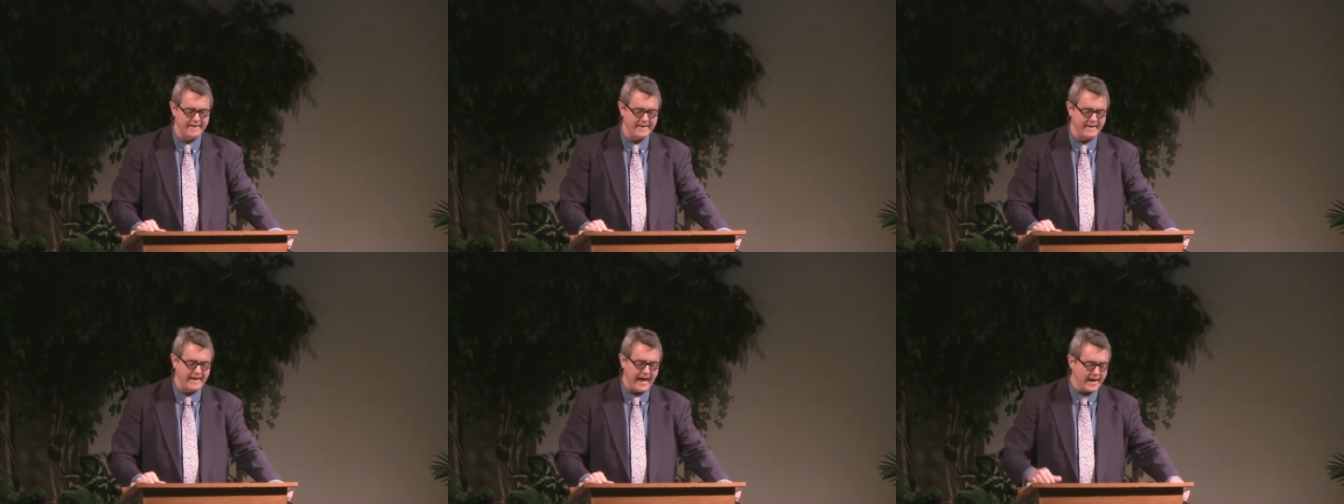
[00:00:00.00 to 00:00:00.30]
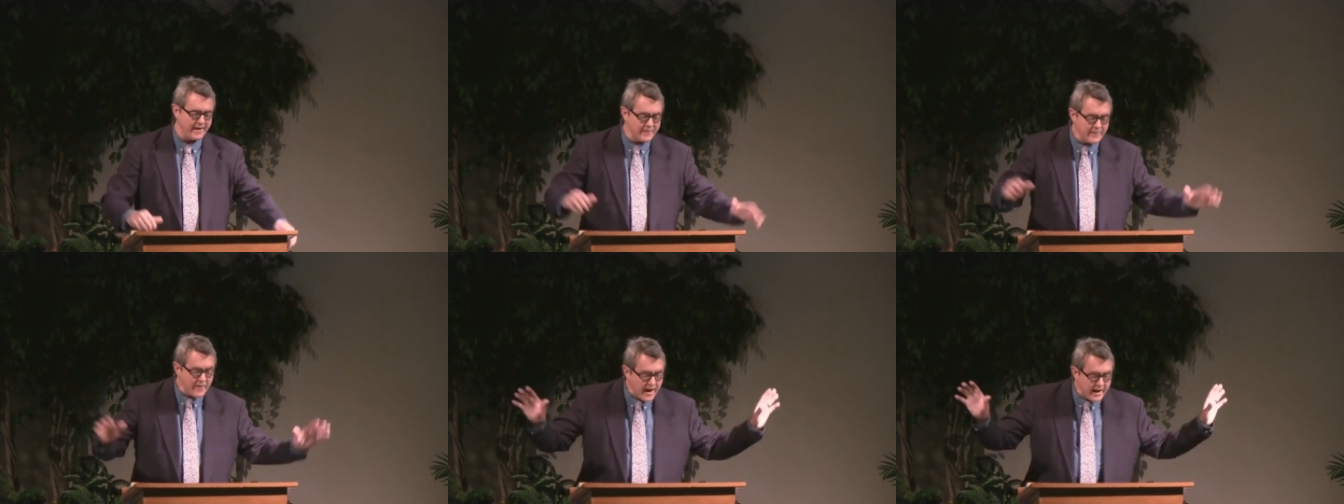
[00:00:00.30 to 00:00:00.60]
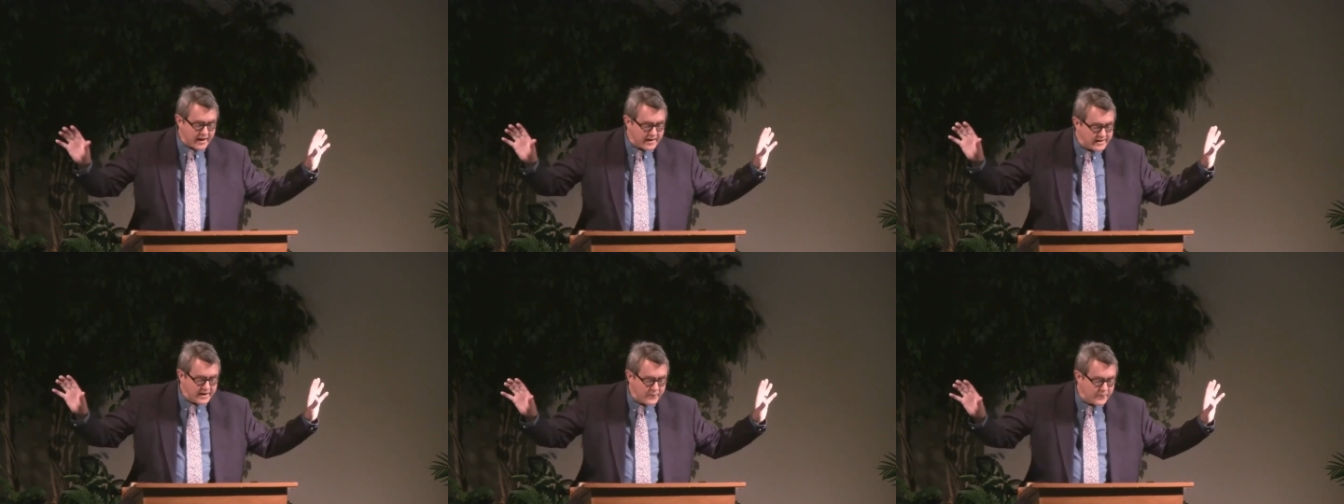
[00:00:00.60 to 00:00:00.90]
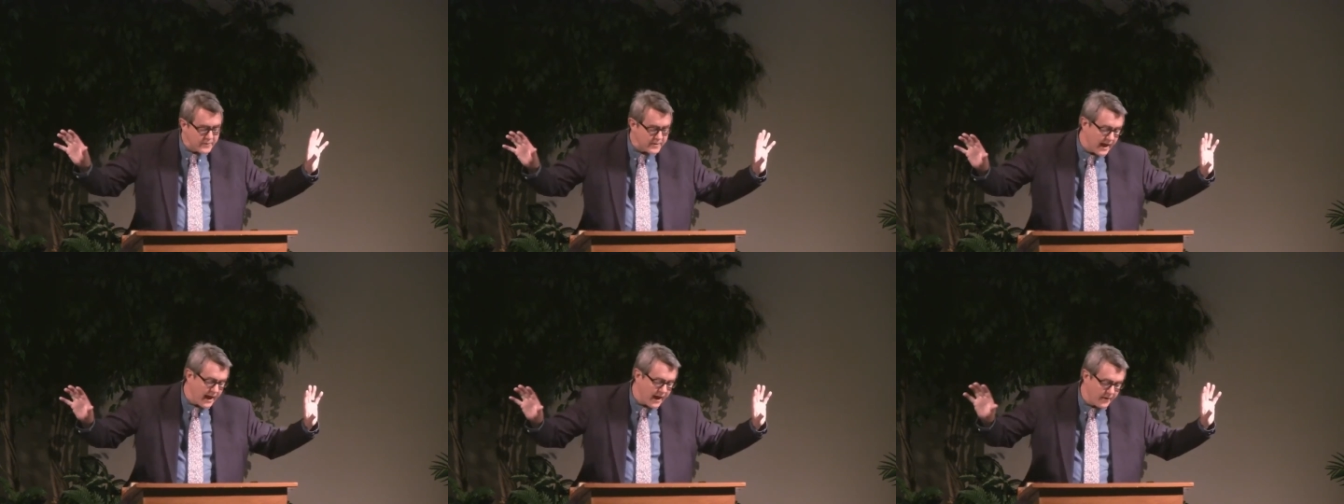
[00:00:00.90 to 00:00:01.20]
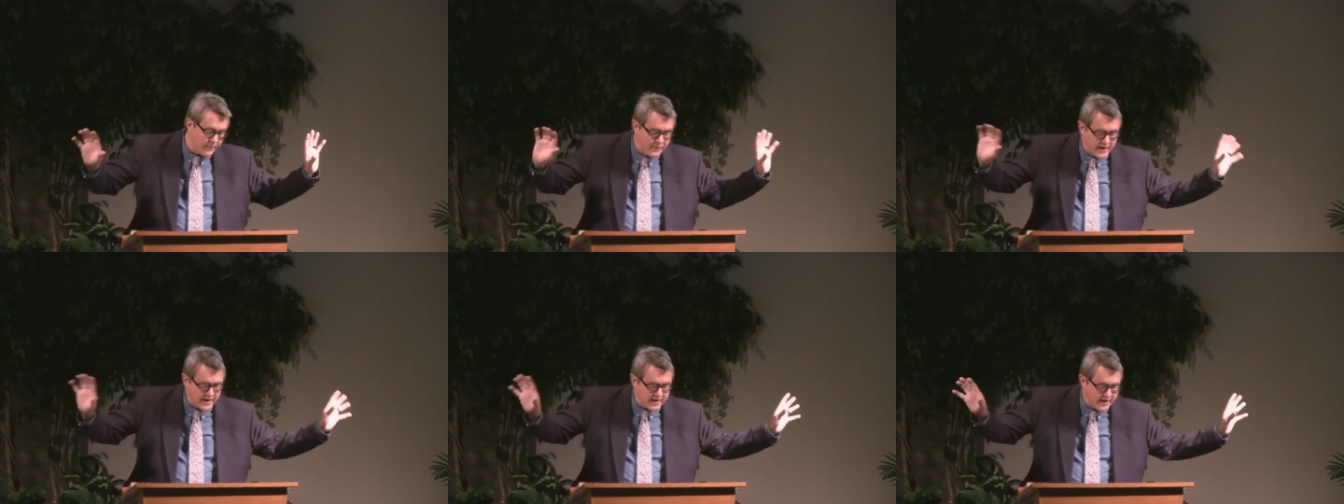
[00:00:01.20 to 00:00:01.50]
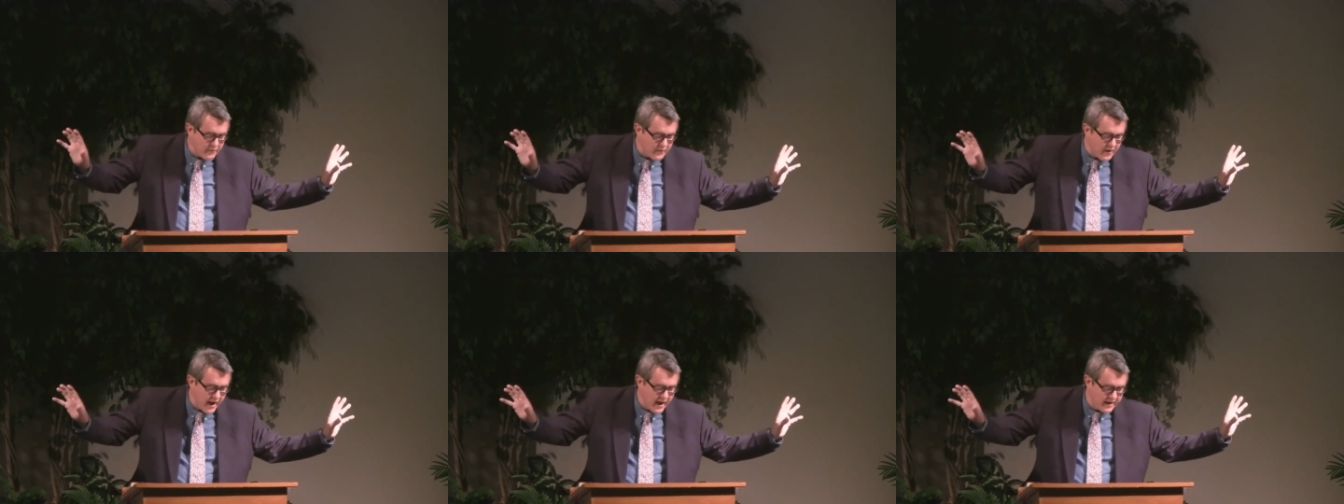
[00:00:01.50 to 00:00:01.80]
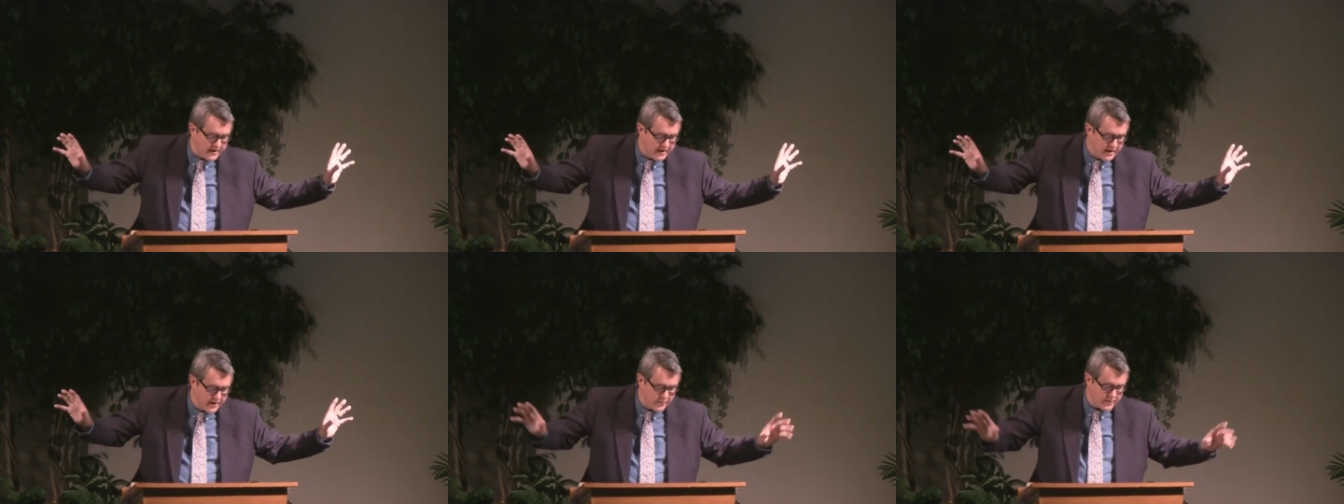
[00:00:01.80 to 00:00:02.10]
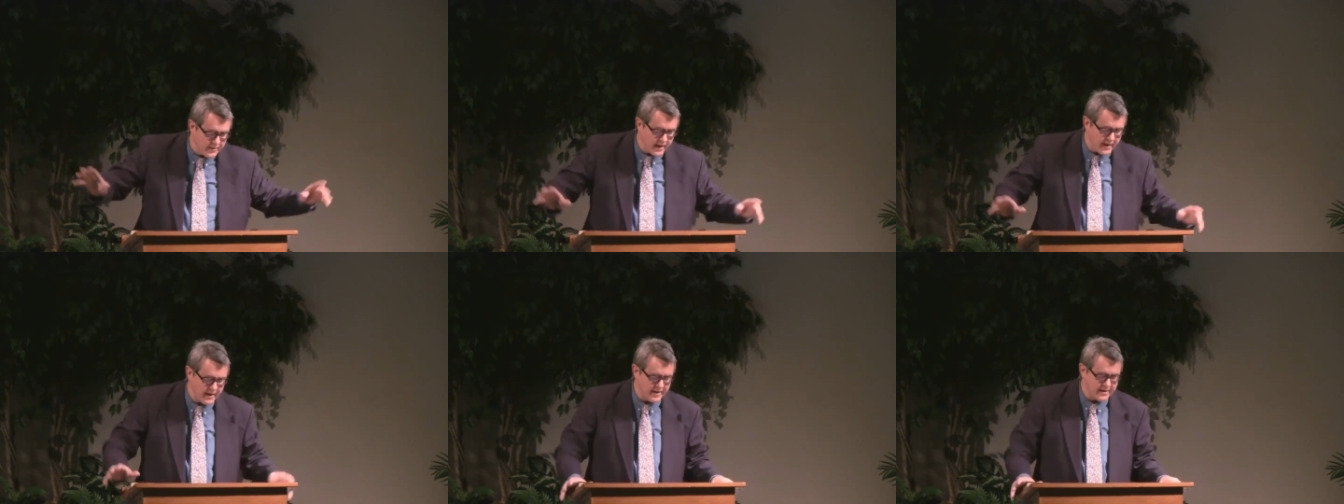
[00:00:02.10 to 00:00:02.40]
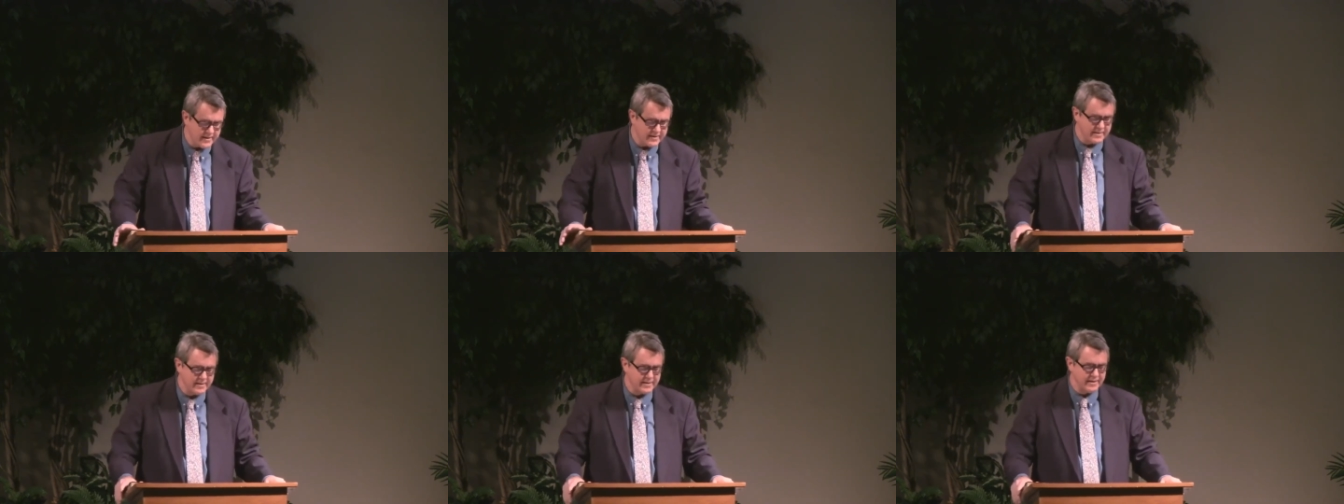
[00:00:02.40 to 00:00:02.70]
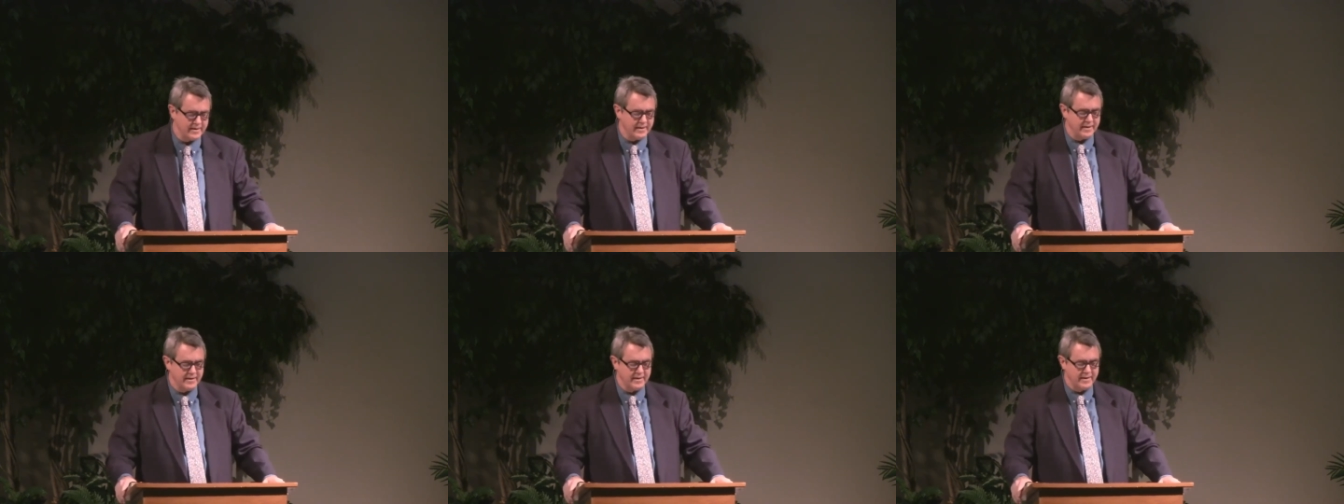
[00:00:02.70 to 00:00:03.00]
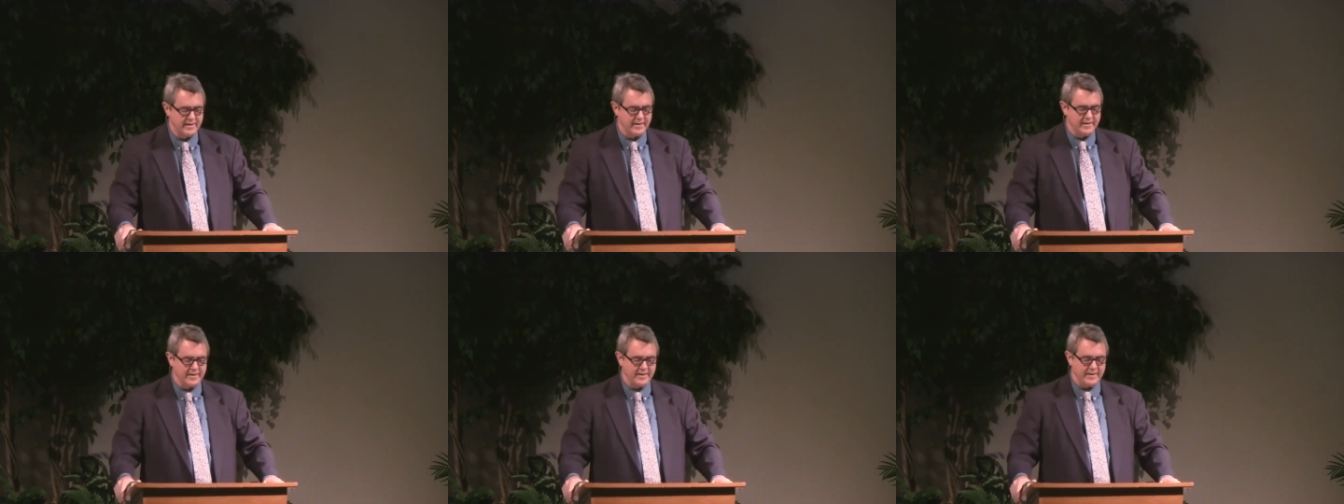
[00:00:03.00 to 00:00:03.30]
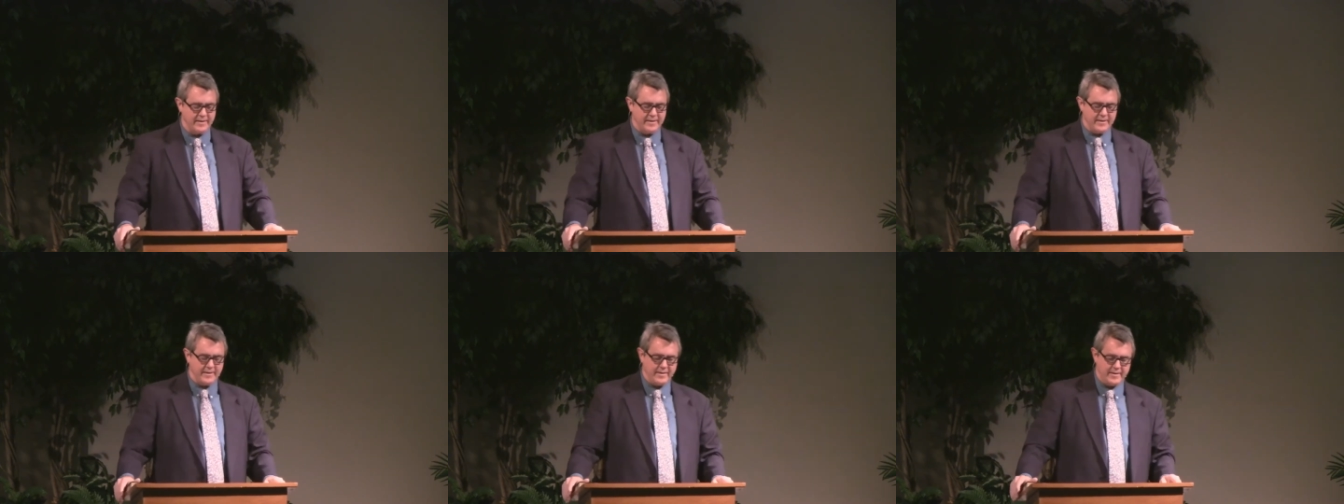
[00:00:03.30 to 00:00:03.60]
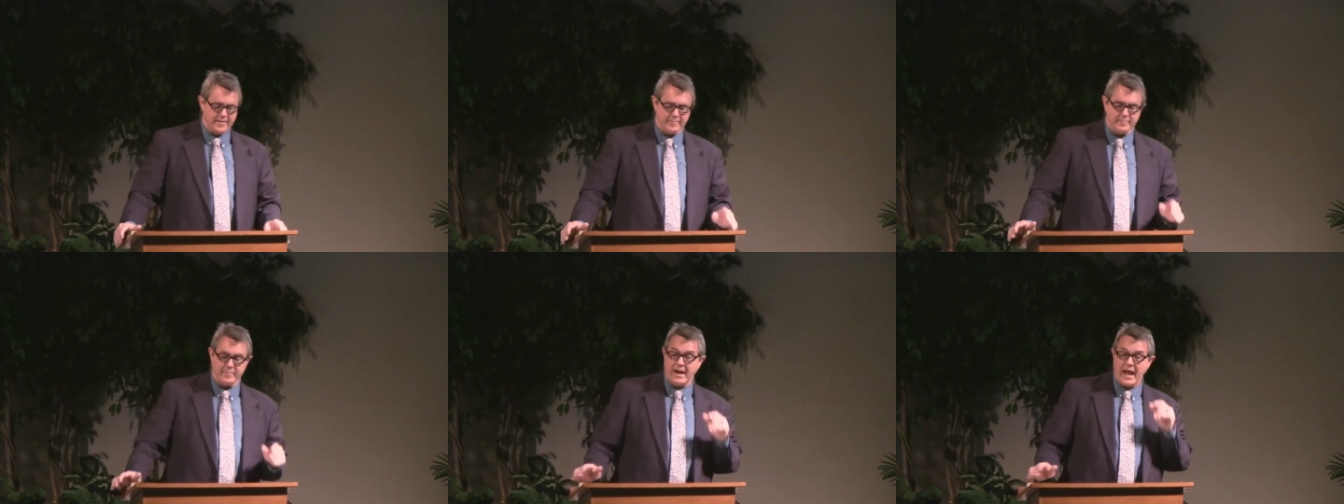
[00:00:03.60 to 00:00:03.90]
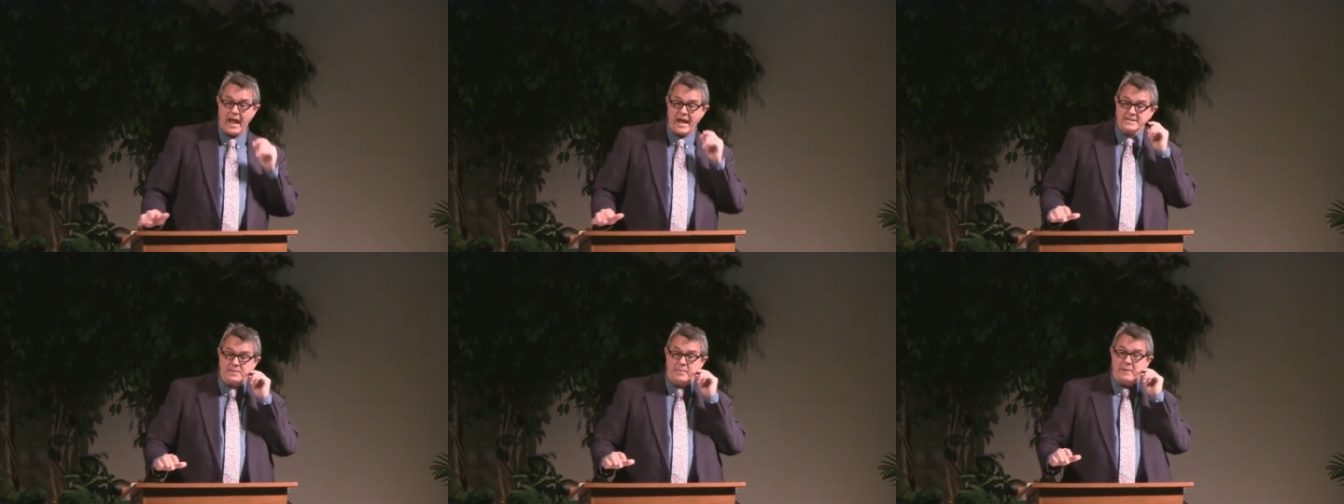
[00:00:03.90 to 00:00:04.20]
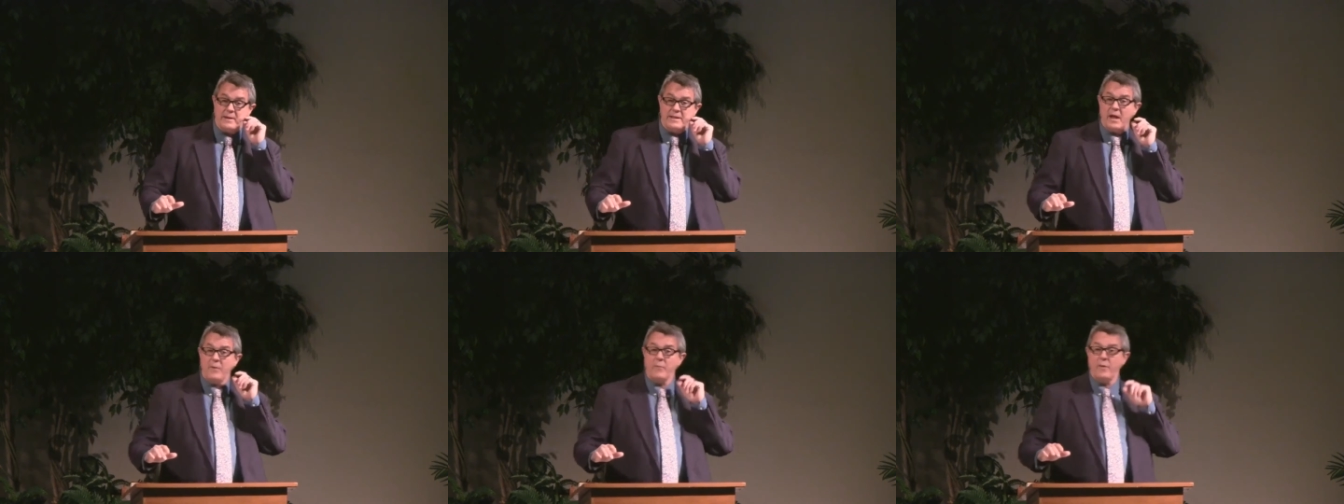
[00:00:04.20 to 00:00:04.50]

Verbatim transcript: I don't know how to deal with that. I really don't know how to deal with that. But it hasn't been that